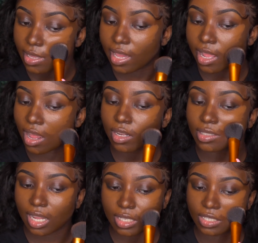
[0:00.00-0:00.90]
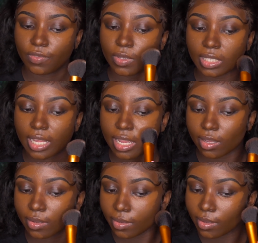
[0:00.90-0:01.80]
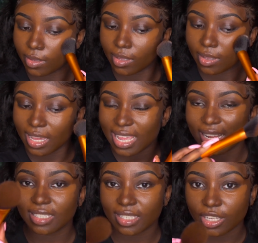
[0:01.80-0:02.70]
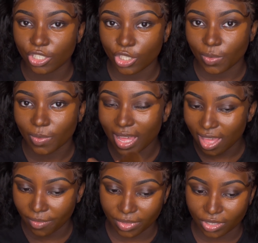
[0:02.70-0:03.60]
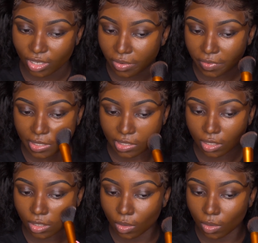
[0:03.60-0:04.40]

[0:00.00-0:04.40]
And honestly, I just feel like, and this is the issue I have with this generation.